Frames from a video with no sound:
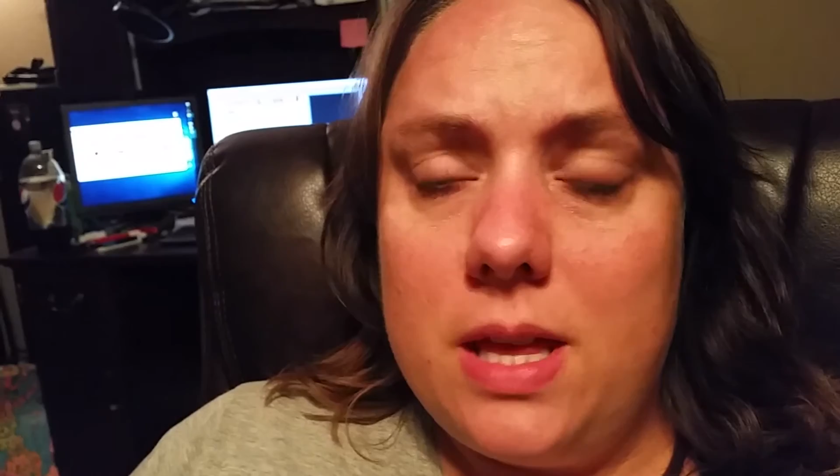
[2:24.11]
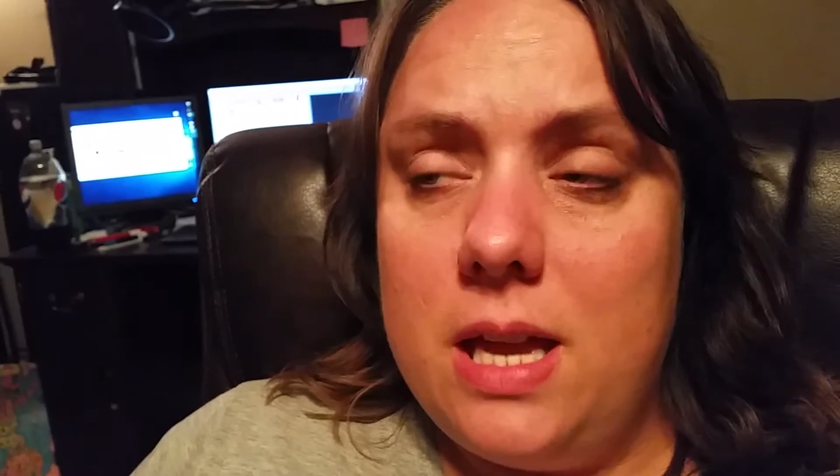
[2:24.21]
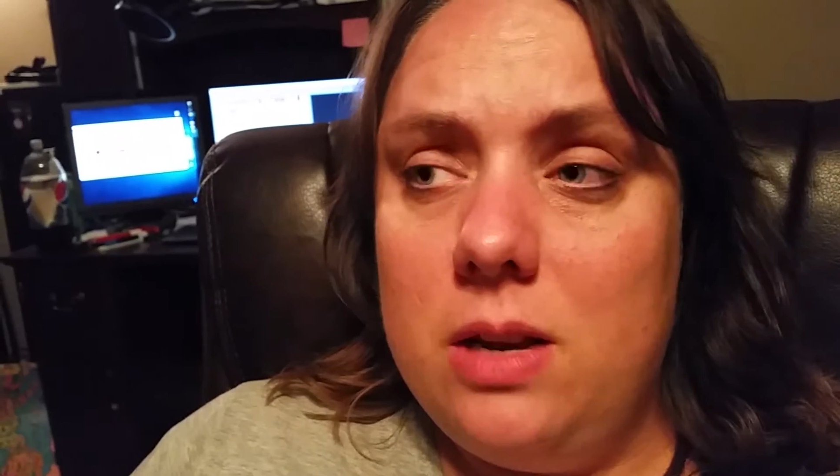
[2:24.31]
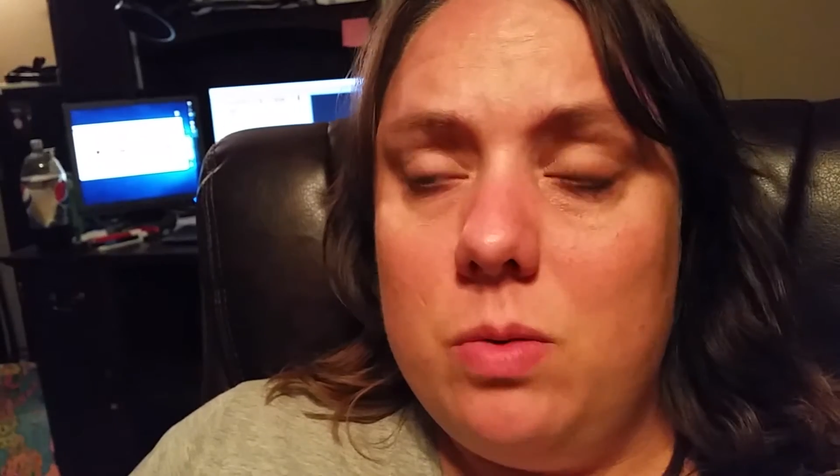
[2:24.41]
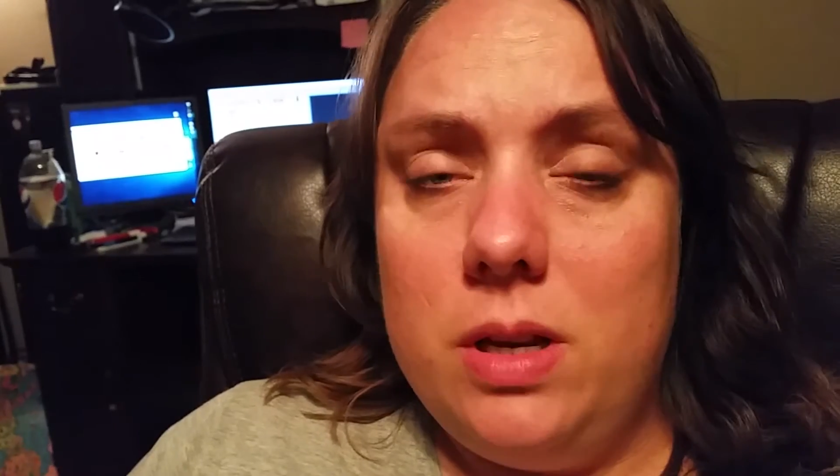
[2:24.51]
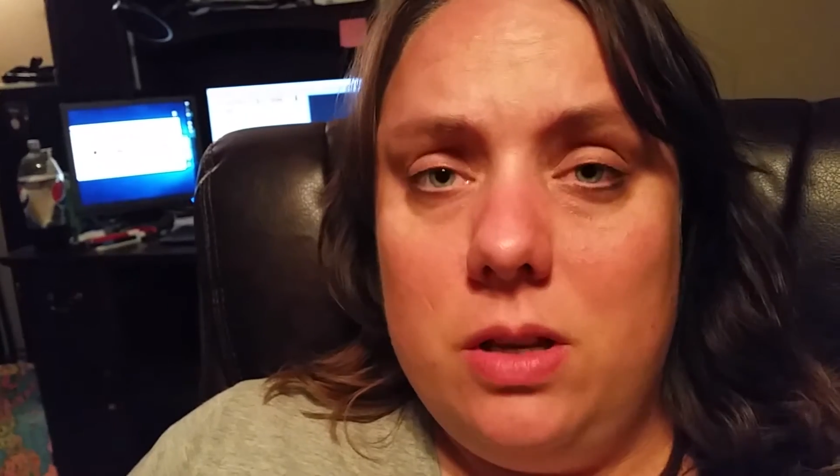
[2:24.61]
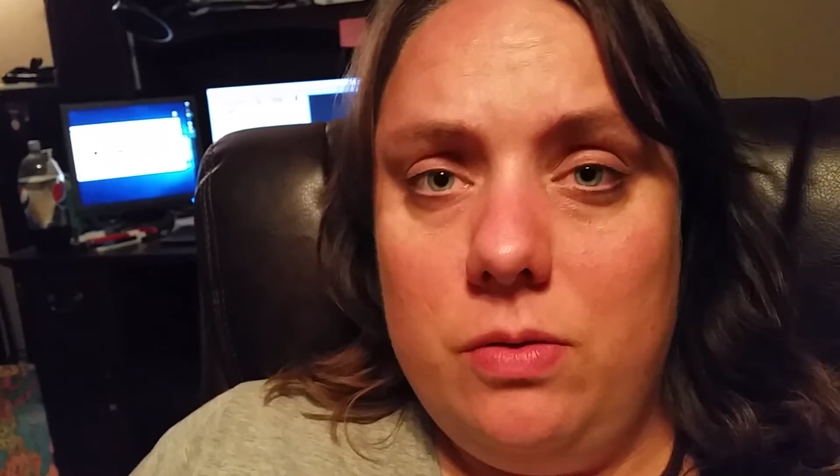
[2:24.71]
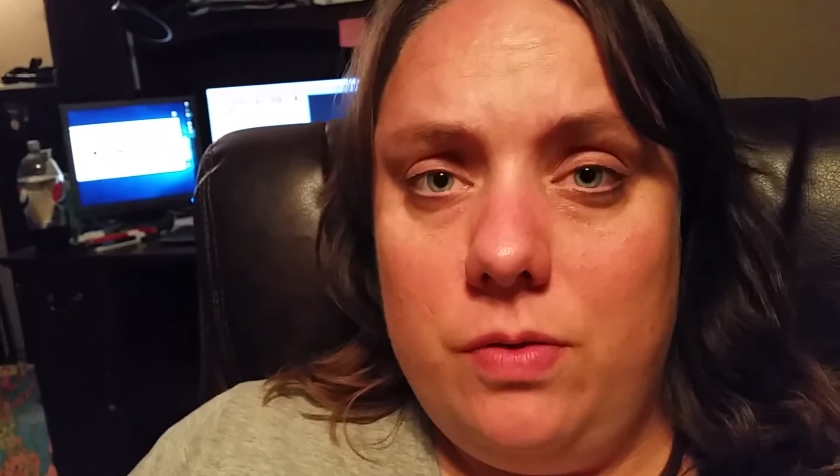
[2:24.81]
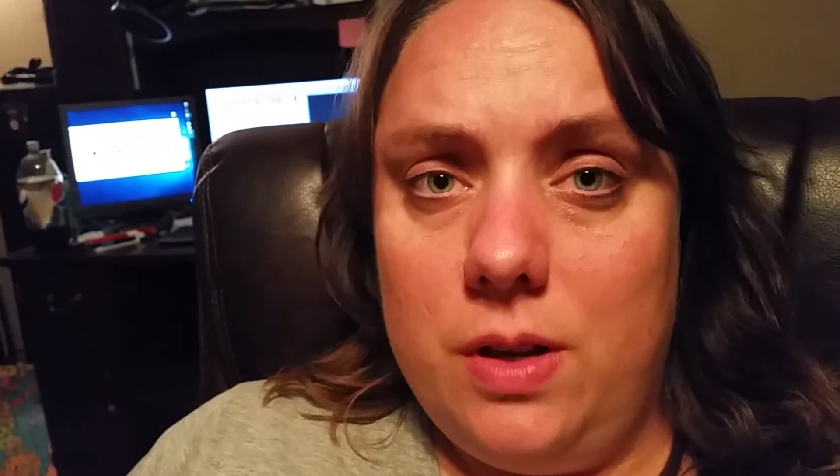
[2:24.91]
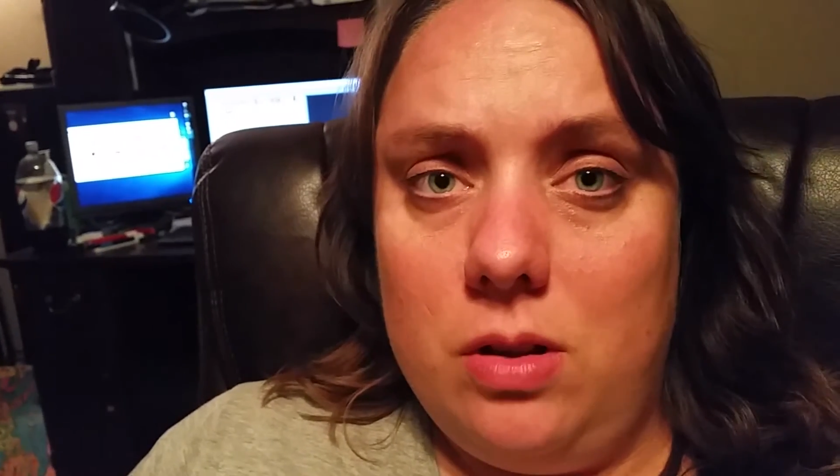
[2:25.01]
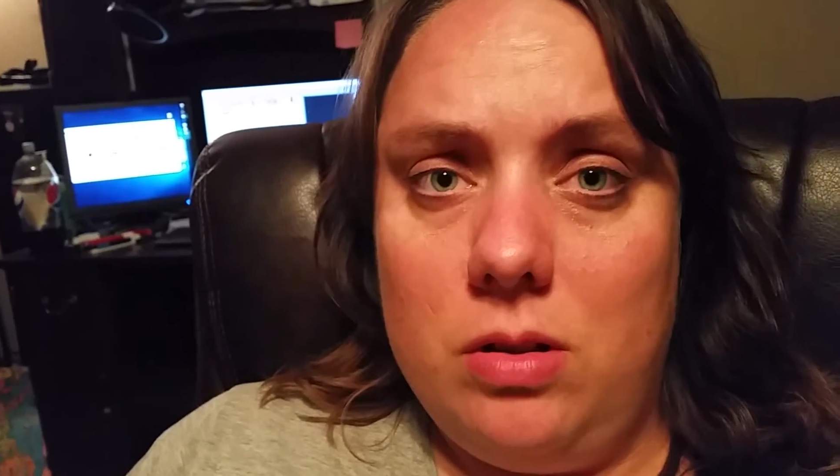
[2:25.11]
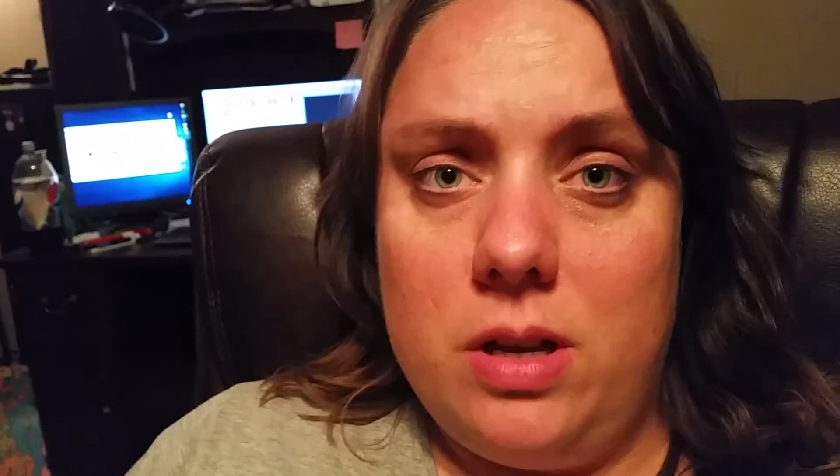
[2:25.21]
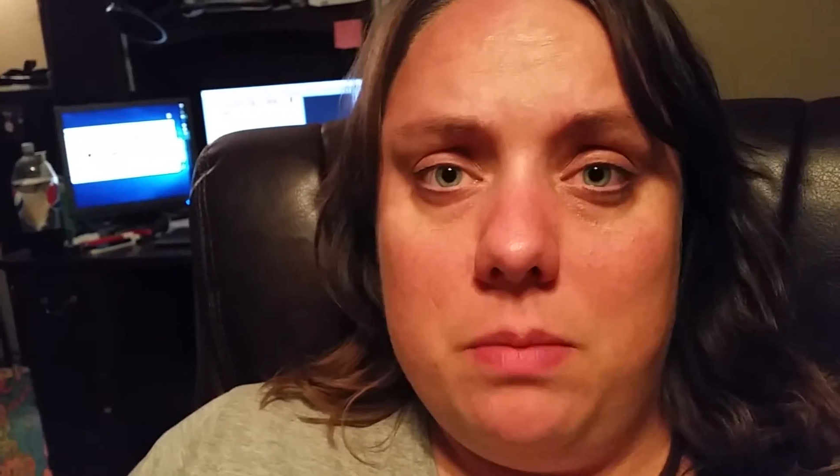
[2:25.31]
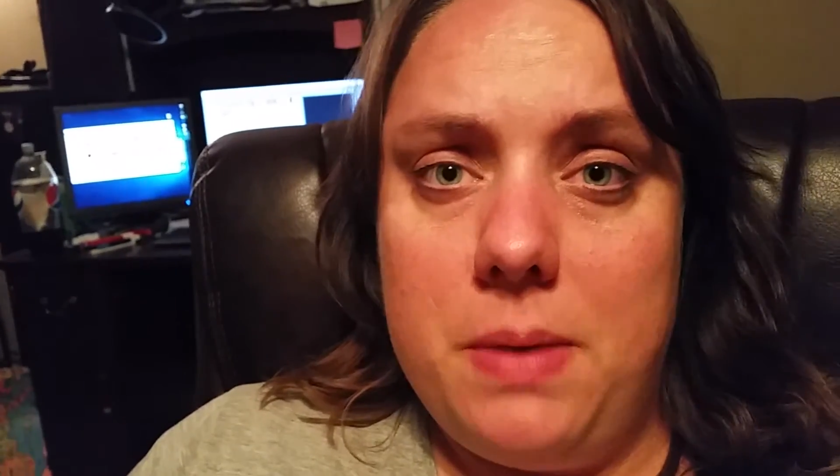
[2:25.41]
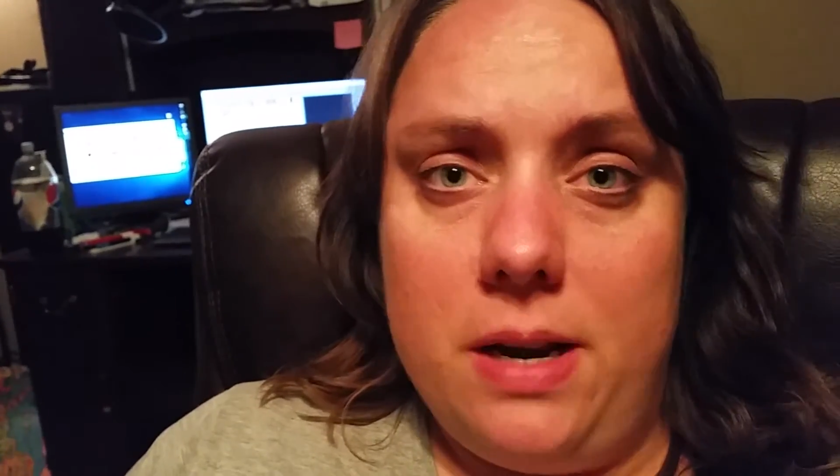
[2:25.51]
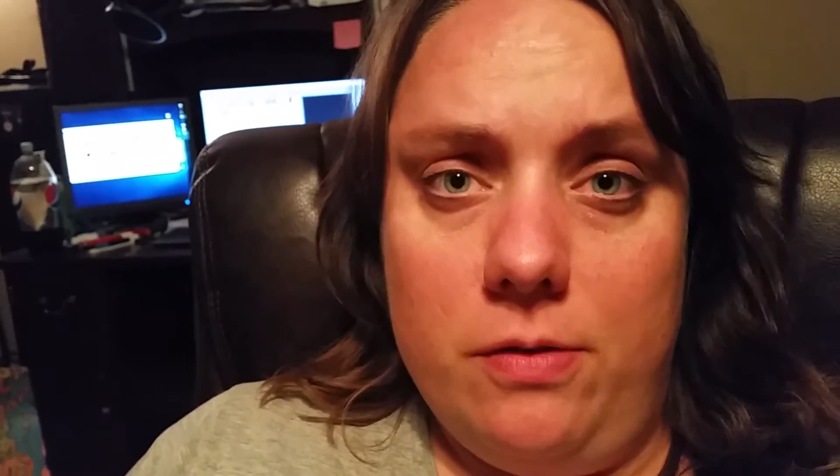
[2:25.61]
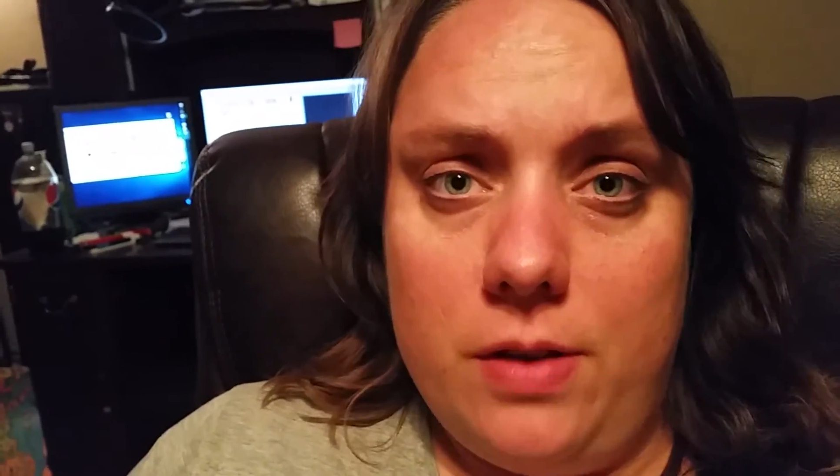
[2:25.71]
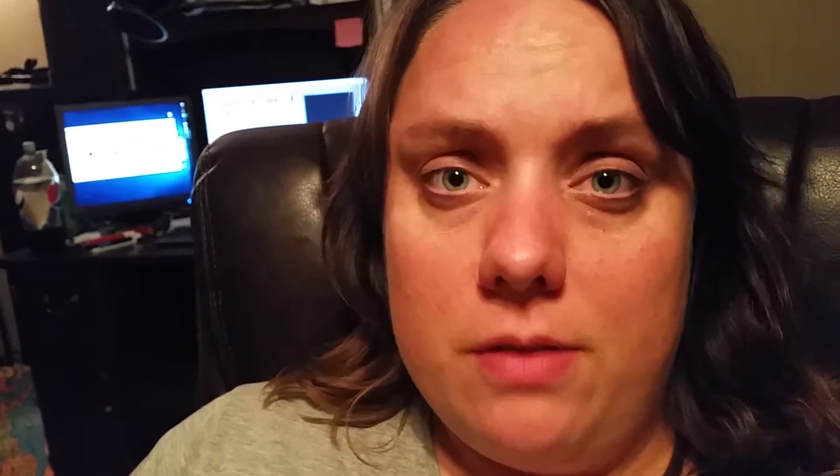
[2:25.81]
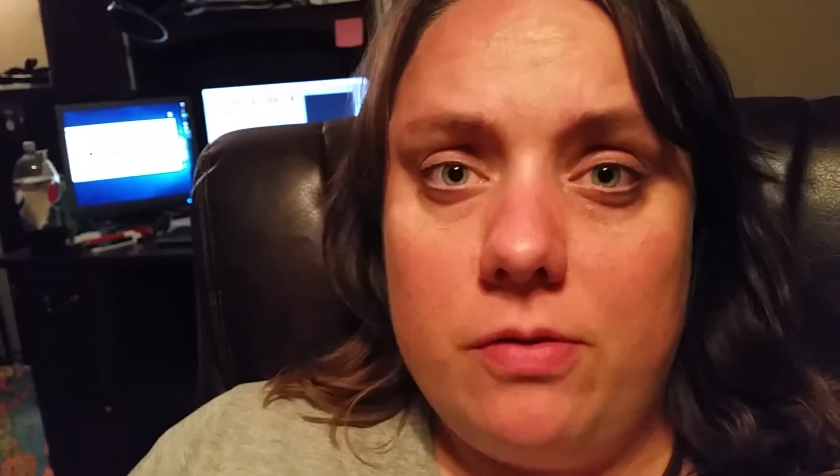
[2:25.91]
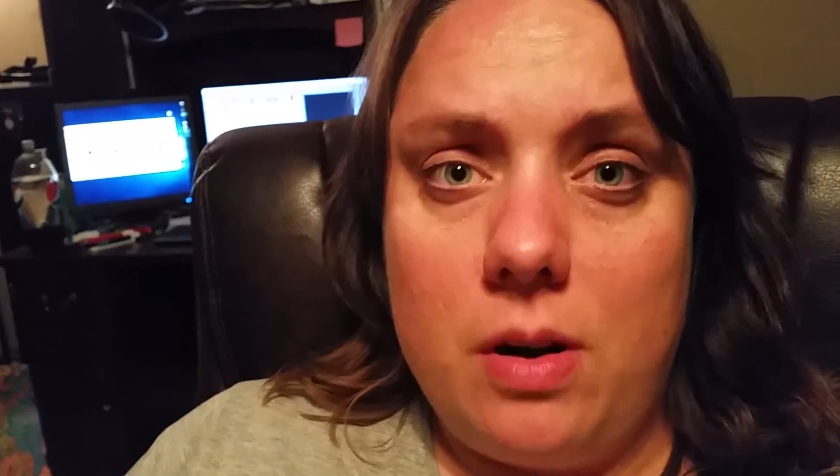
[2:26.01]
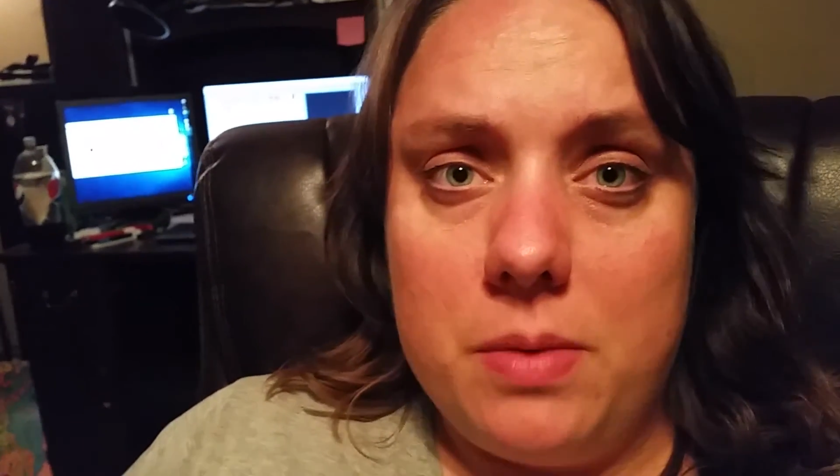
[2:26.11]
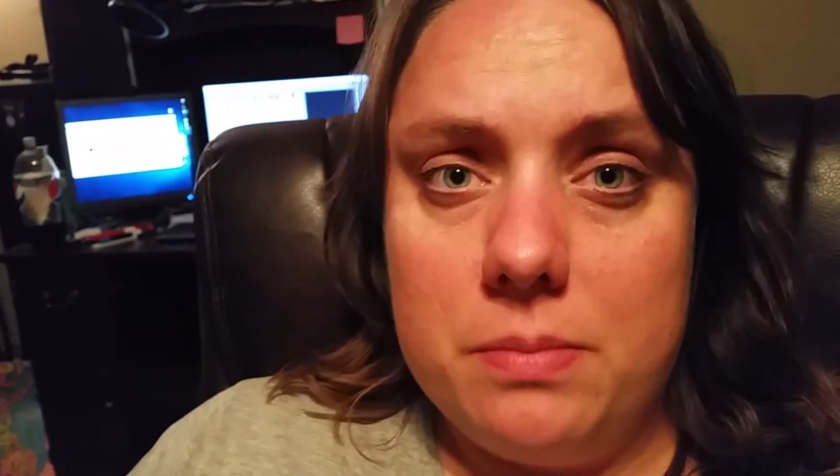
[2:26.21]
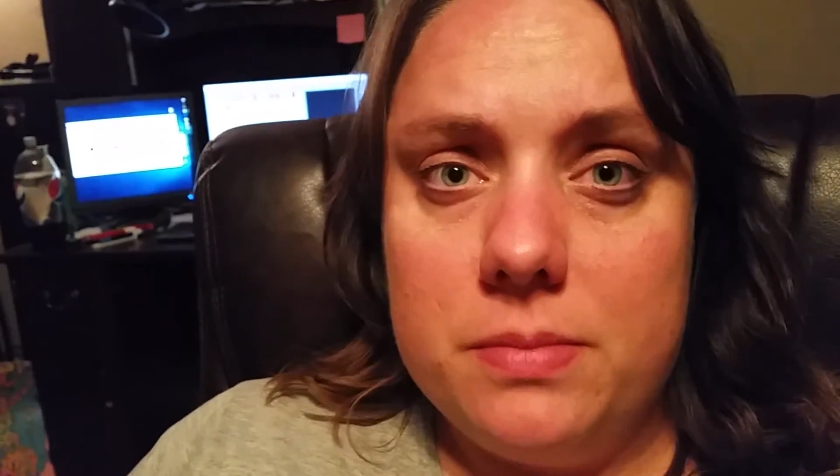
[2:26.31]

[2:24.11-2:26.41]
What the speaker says: anyone you feel could benefit from them.